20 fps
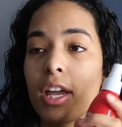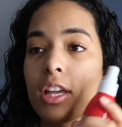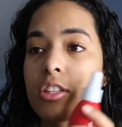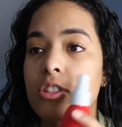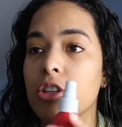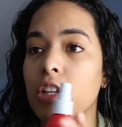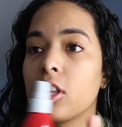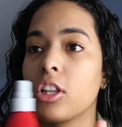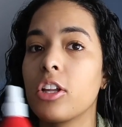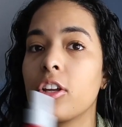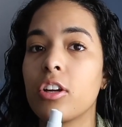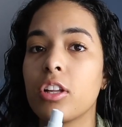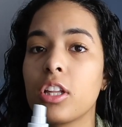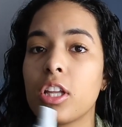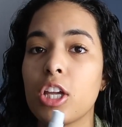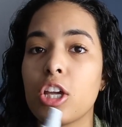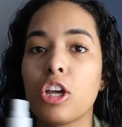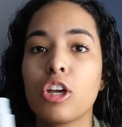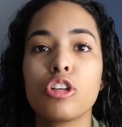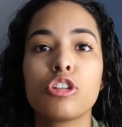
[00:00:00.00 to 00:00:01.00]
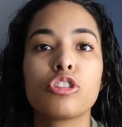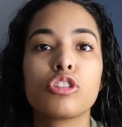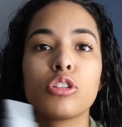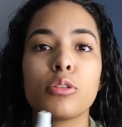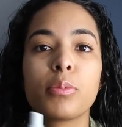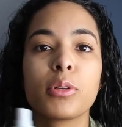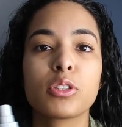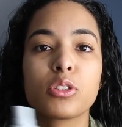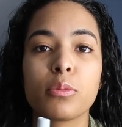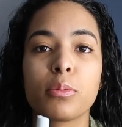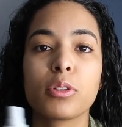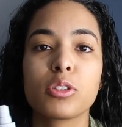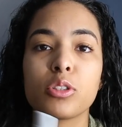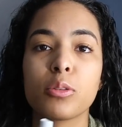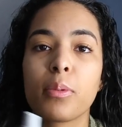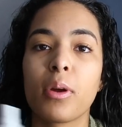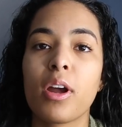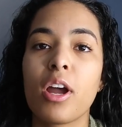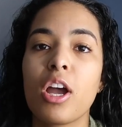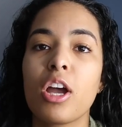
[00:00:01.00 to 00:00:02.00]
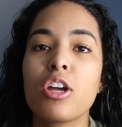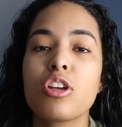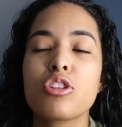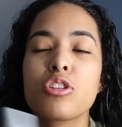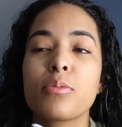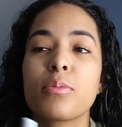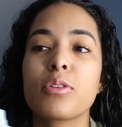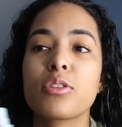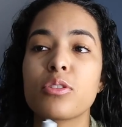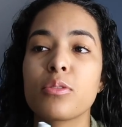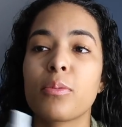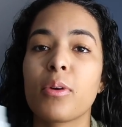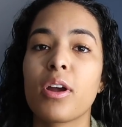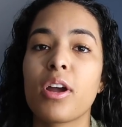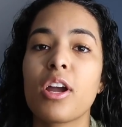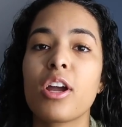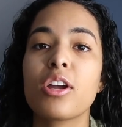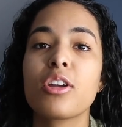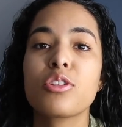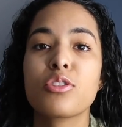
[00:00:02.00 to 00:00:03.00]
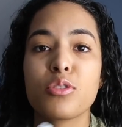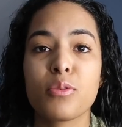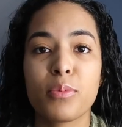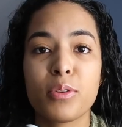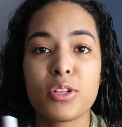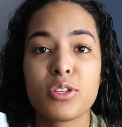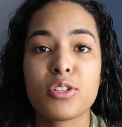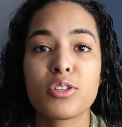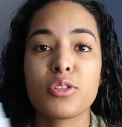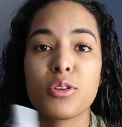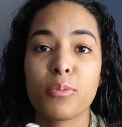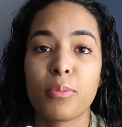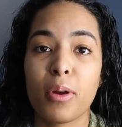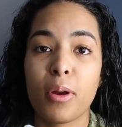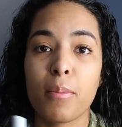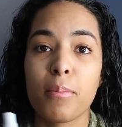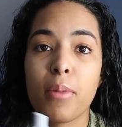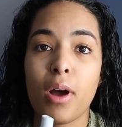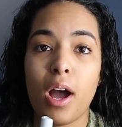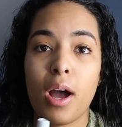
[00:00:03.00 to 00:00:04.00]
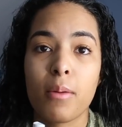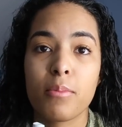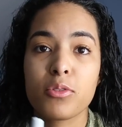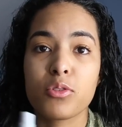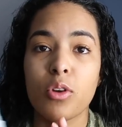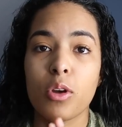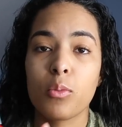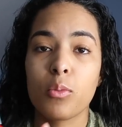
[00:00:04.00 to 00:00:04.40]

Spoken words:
It's literally super bomb.